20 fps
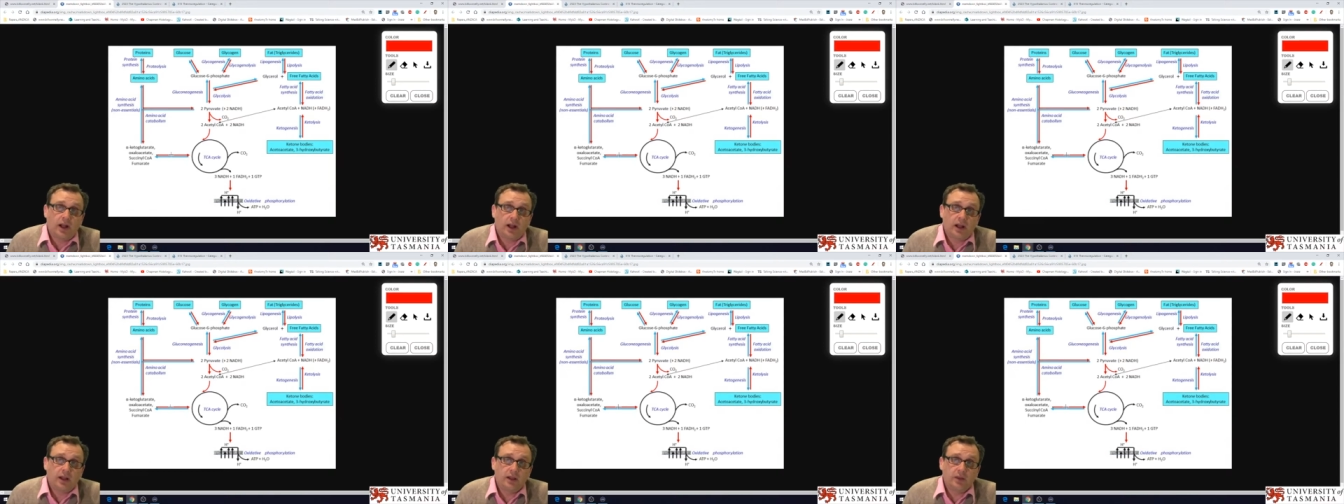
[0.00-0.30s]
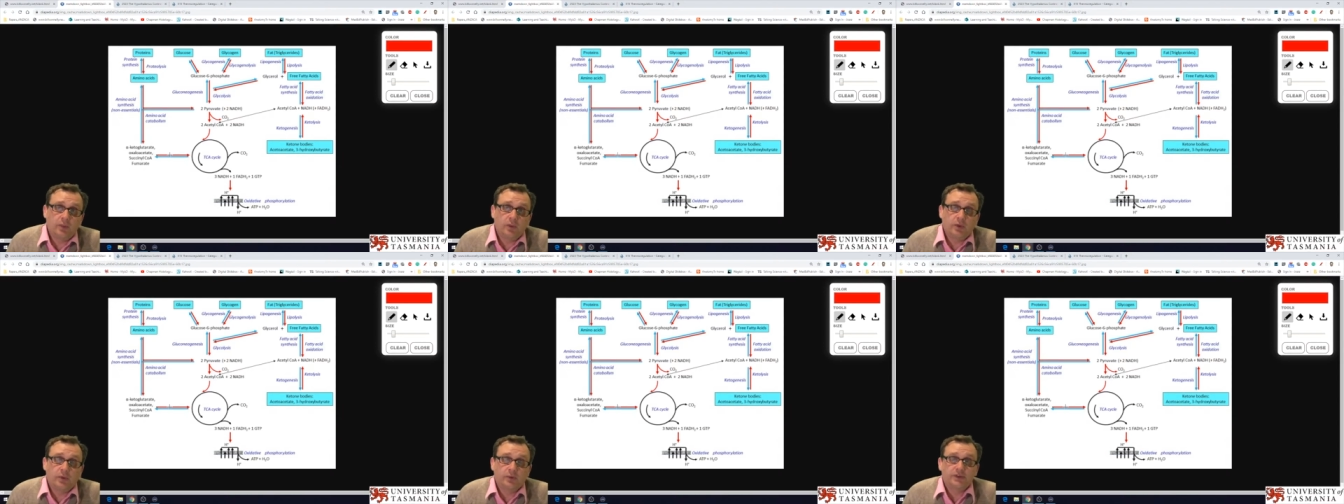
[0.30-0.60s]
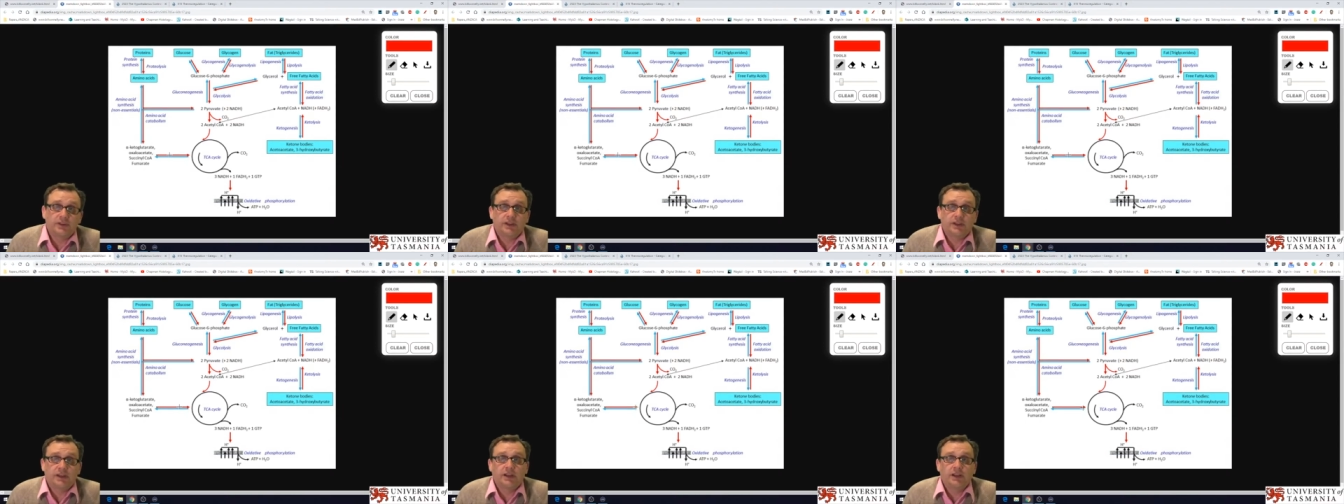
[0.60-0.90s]

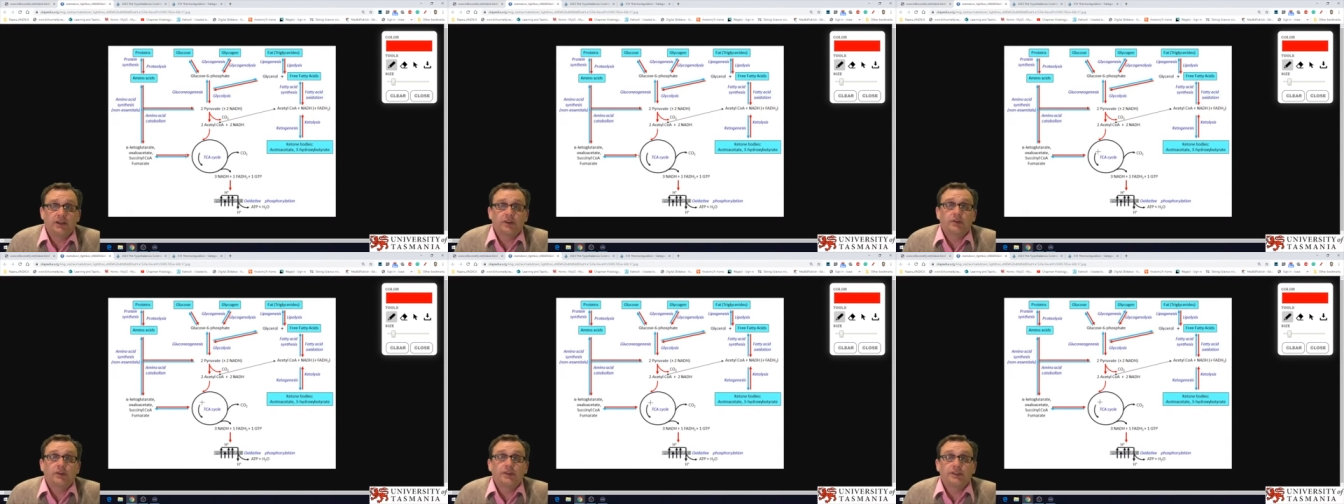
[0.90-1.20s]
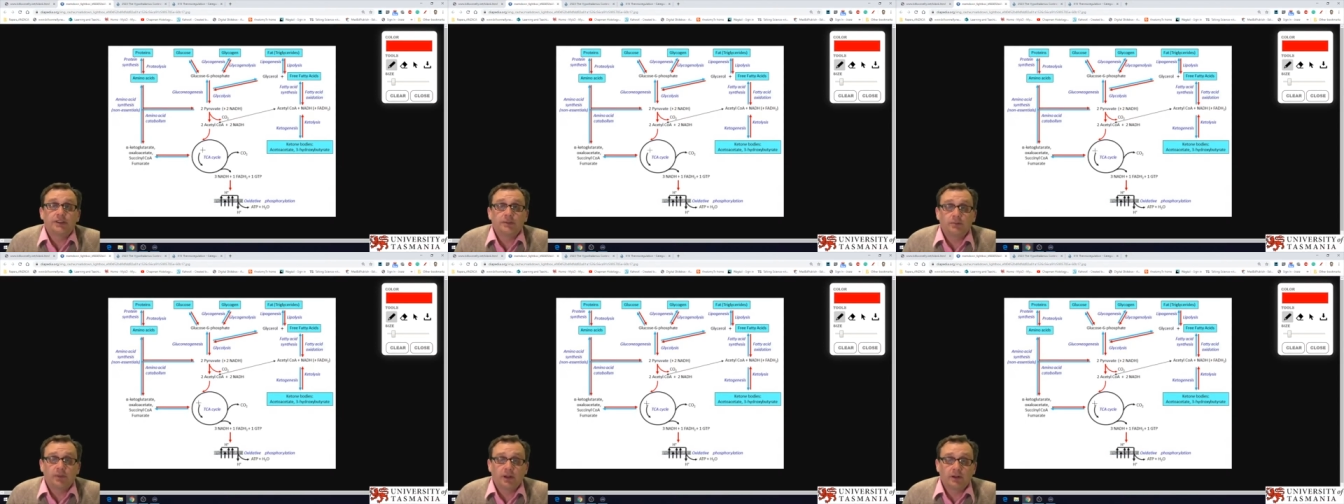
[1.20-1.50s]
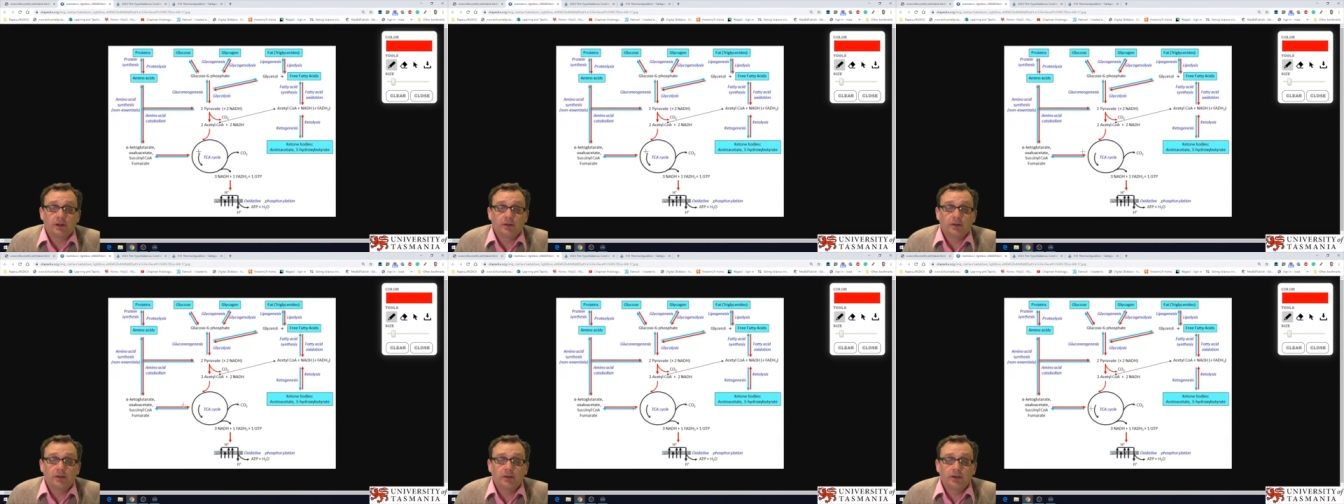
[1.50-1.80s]
while we will see an
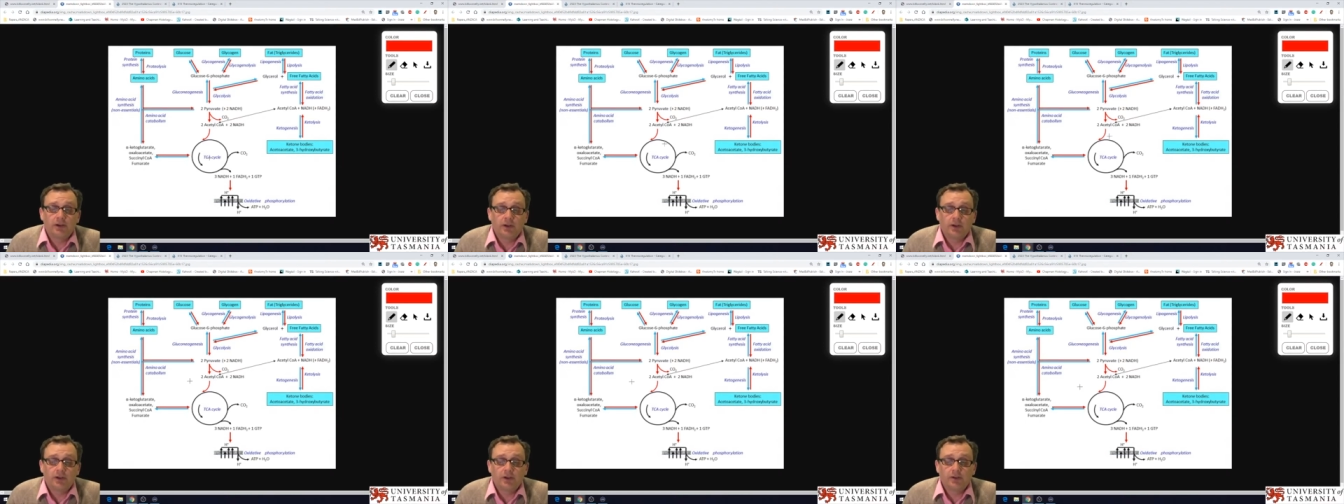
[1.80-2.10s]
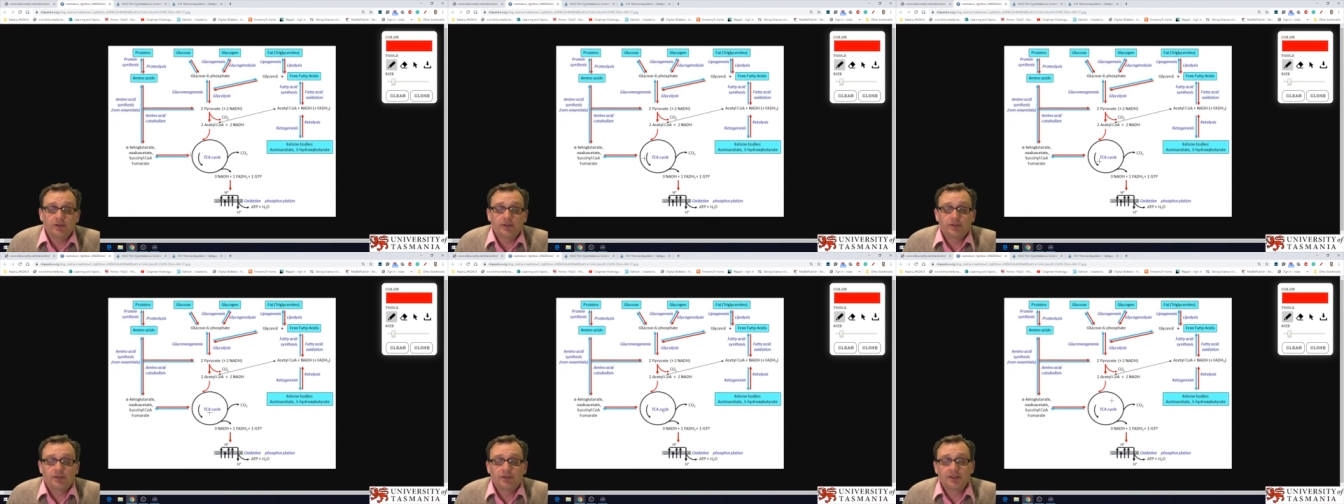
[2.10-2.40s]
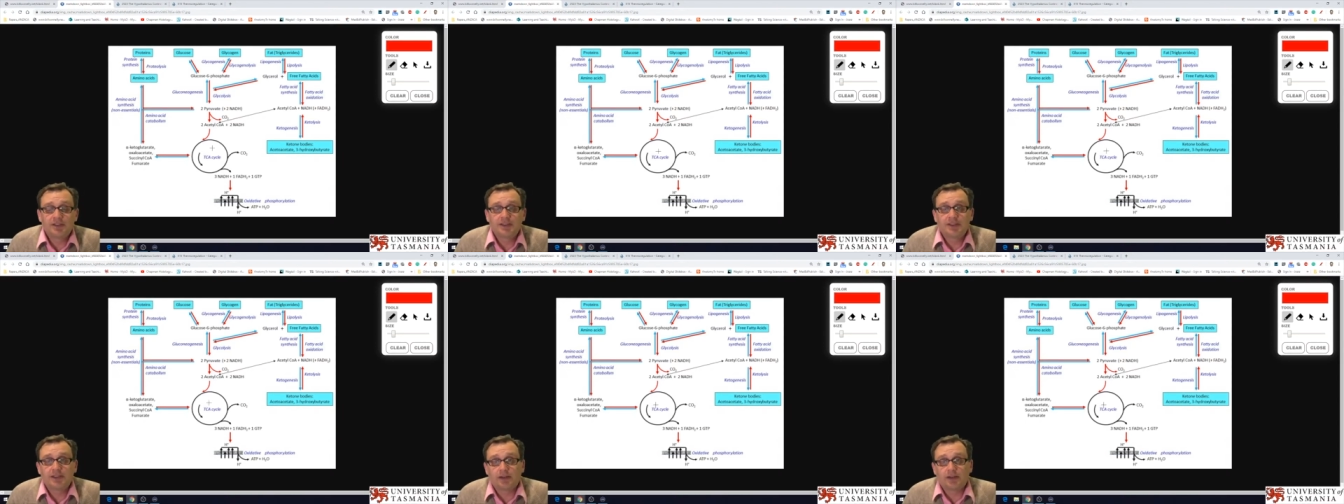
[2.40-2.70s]
increase in blood
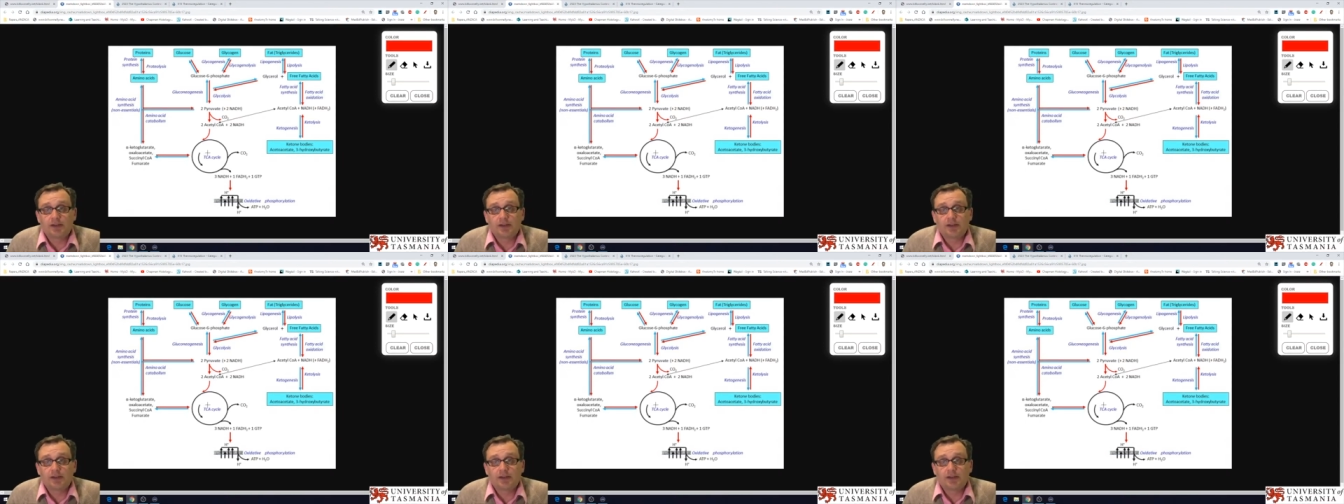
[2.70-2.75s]
glucose,